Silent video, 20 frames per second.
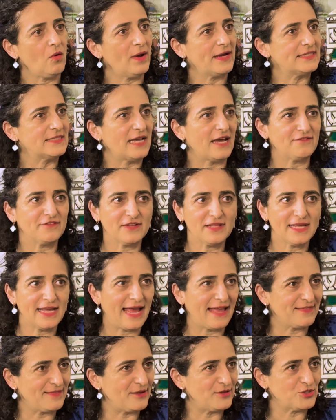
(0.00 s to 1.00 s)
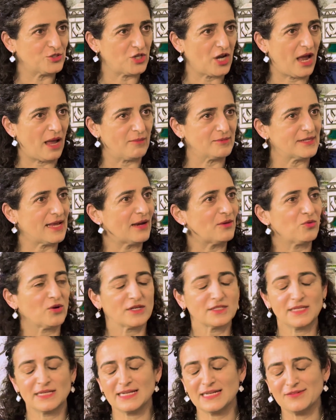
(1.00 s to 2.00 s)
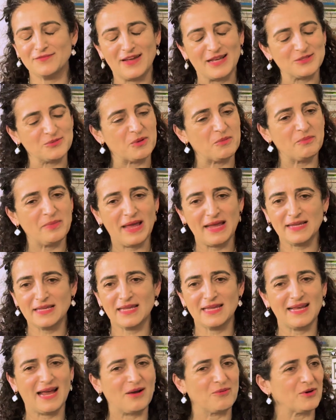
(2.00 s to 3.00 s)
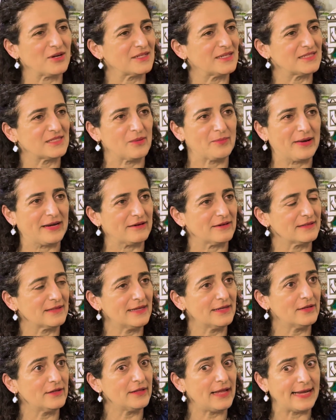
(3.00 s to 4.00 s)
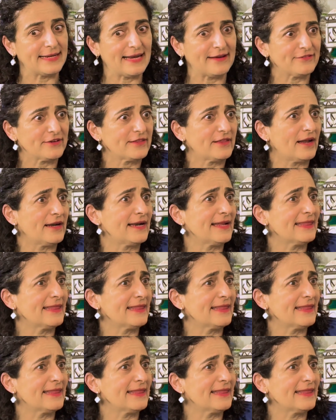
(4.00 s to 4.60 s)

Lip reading: Oh, I definitely had those jobs. I worked in investment banking. I worked as a paralegal. I never thought